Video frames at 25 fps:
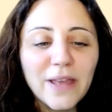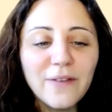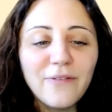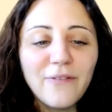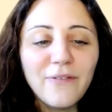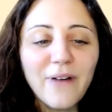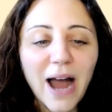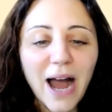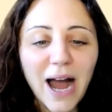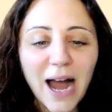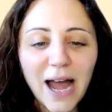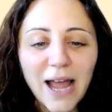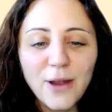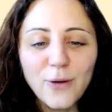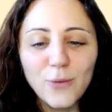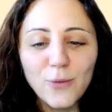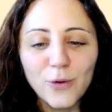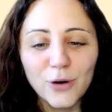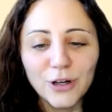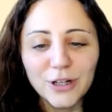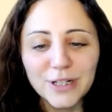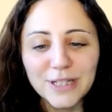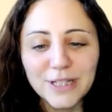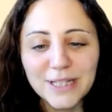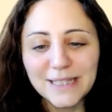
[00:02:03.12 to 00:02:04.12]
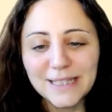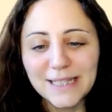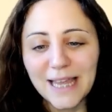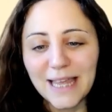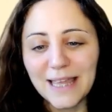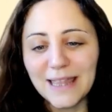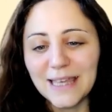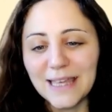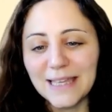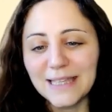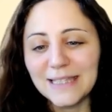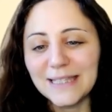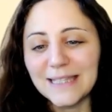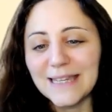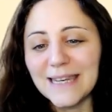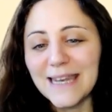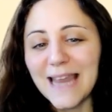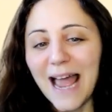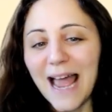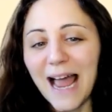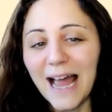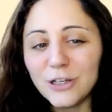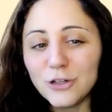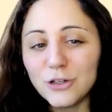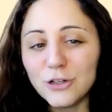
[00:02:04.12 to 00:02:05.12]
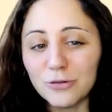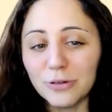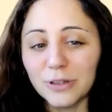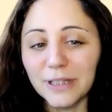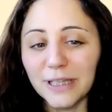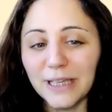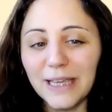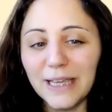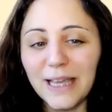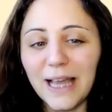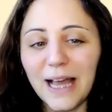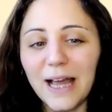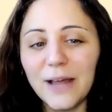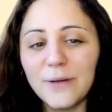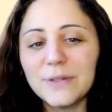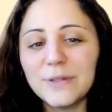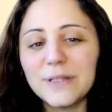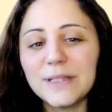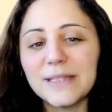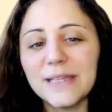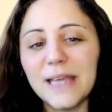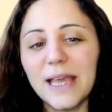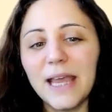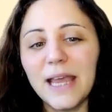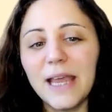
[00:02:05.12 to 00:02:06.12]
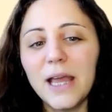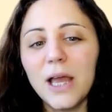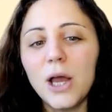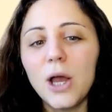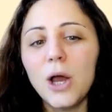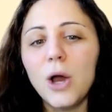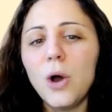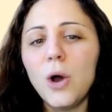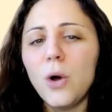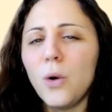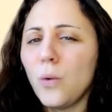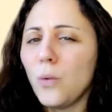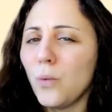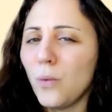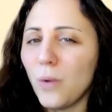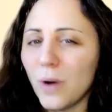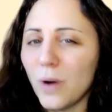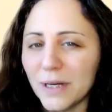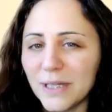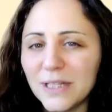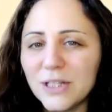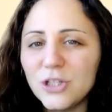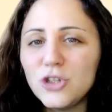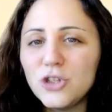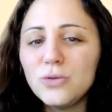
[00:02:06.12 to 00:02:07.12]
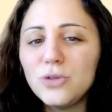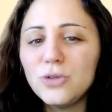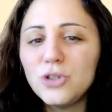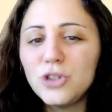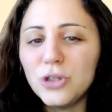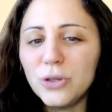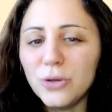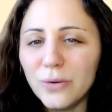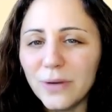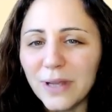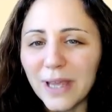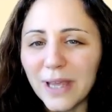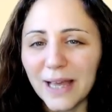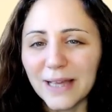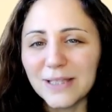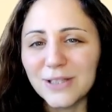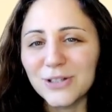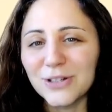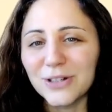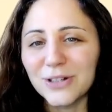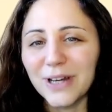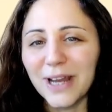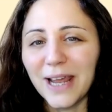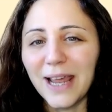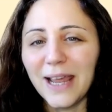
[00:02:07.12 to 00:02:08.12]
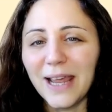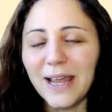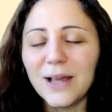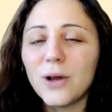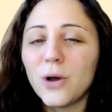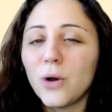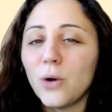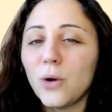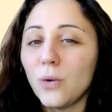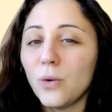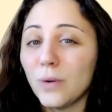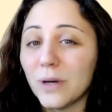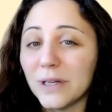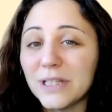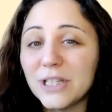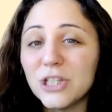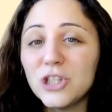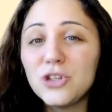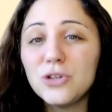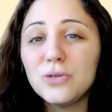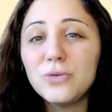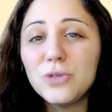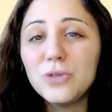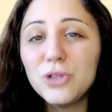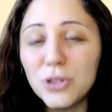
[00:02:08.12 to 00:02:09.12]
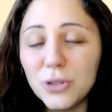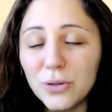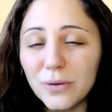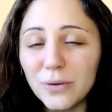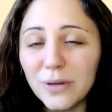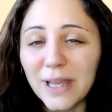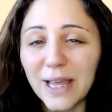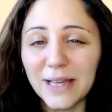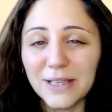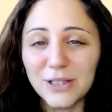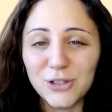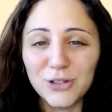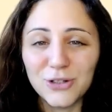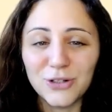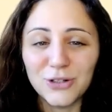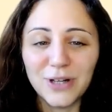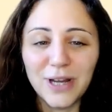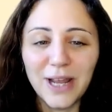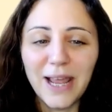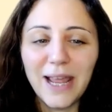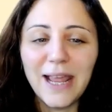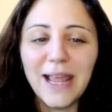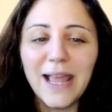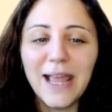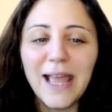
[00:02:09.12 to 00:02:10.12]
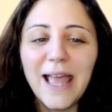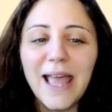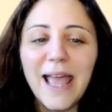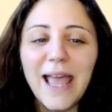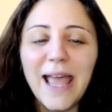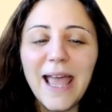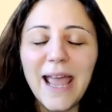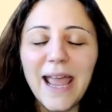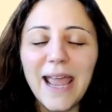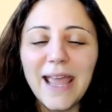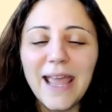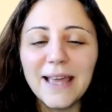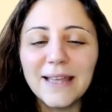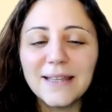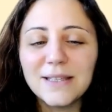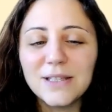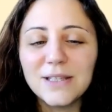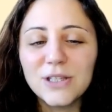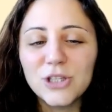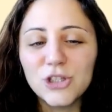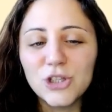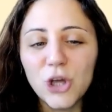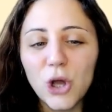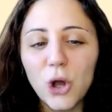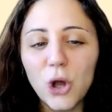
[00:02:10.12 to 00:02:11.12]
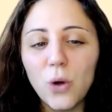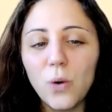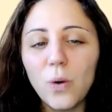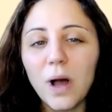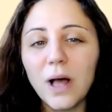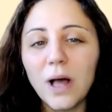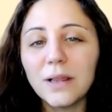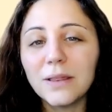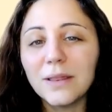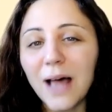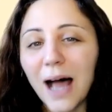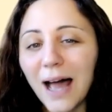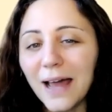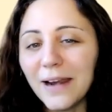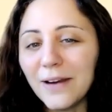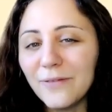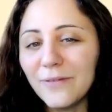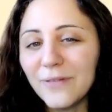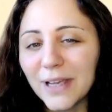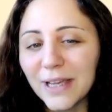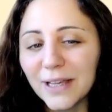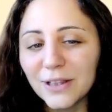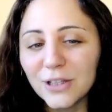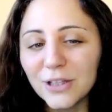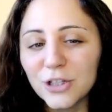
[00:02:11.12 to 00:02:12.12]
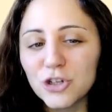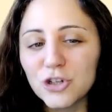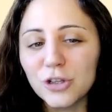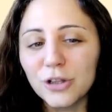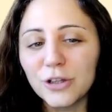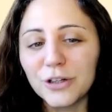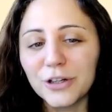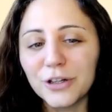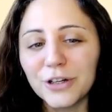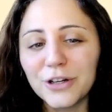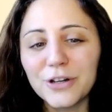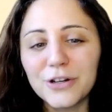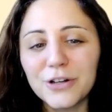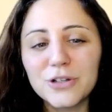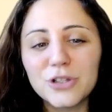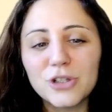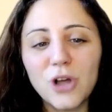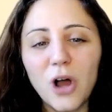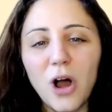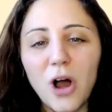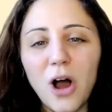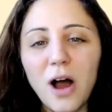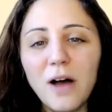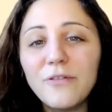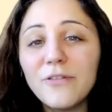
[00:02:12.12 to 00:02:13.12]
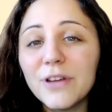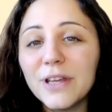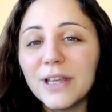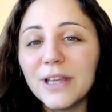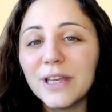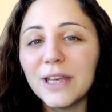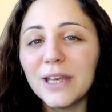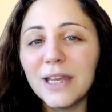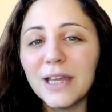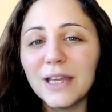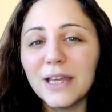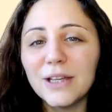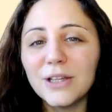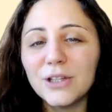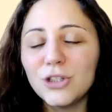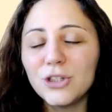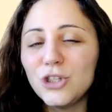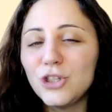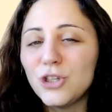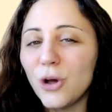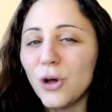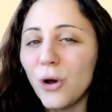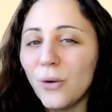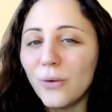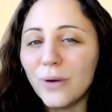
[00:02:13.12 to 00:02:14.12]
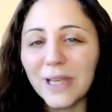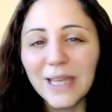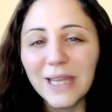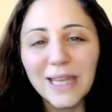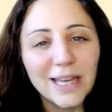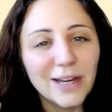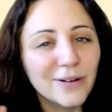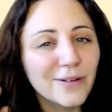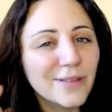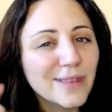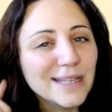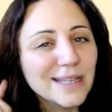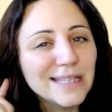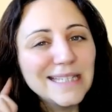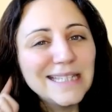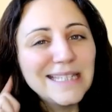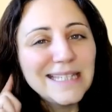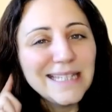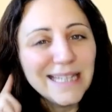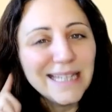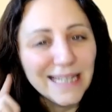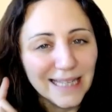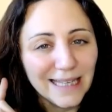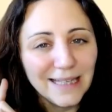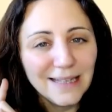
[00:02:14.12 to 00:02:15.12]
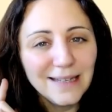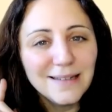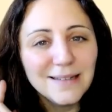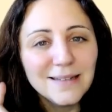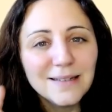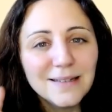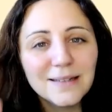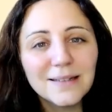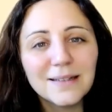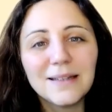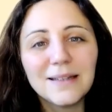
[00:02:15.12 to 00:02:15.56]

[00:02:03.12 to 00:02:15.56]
if I were to say this naturally, I would say, what did you do yesterday? What did you do yesterday? And so a lot of English learners often don't hear the did.